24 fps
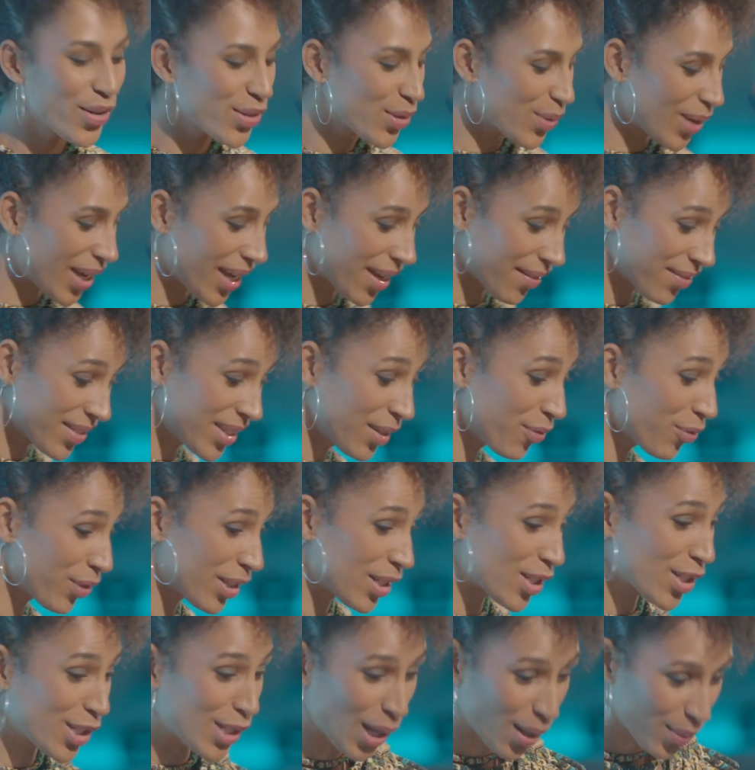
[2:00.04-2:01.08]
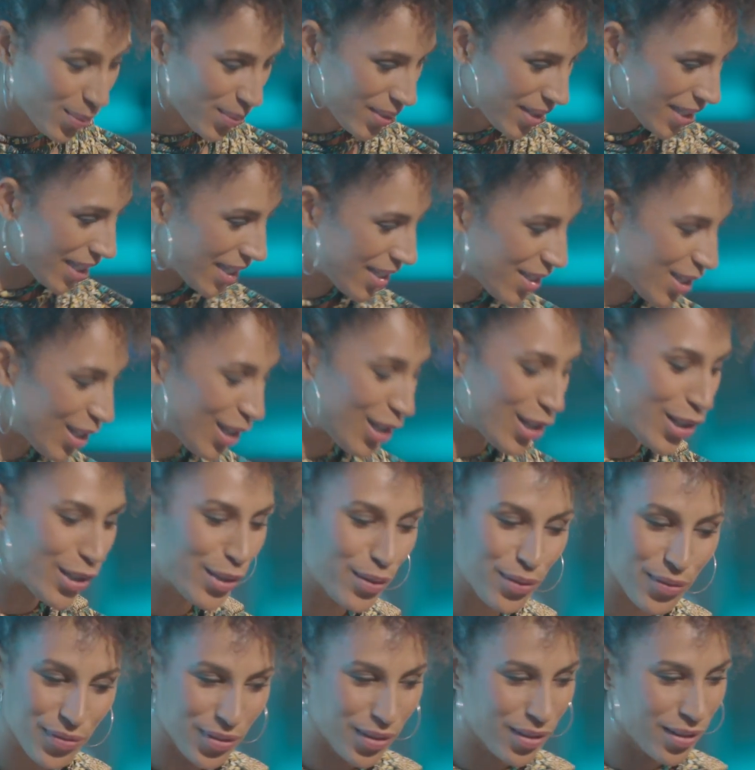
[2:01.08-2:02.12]
So I have different sounds. It's a
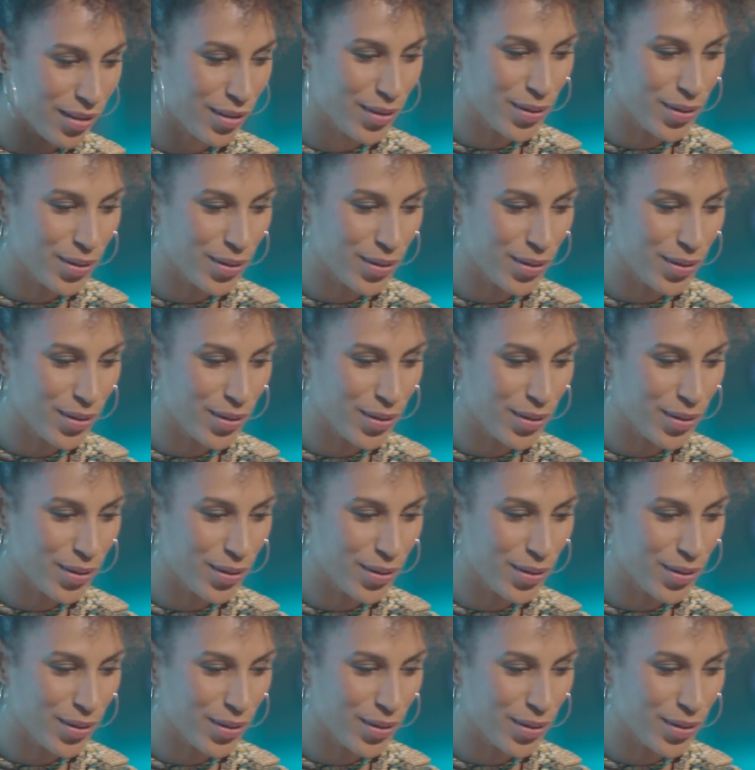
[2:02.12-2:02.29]
lot of